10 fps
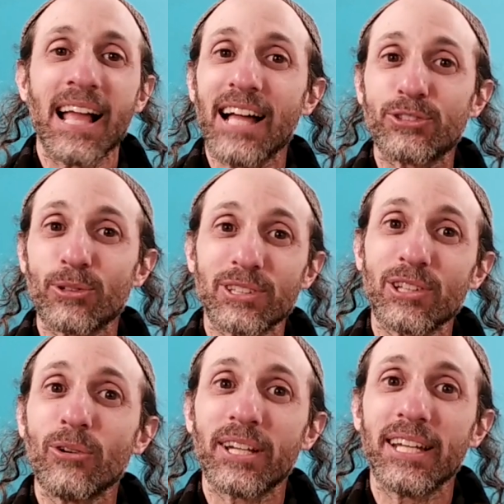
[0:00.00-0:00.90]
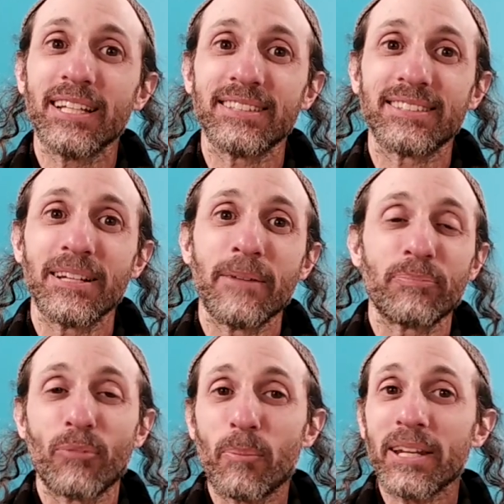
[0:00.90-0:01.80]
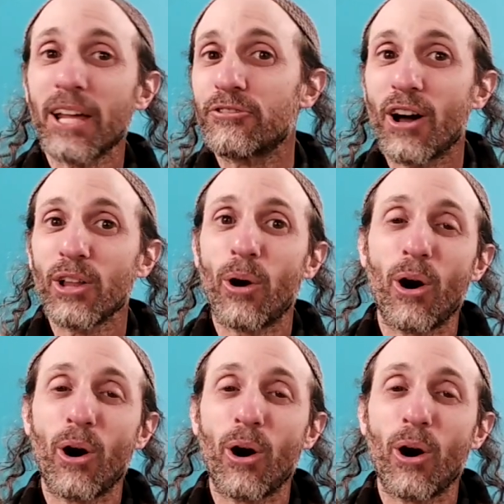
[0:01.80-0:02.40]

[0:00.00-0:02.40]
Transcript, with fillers: And so, as little kids, we might not follow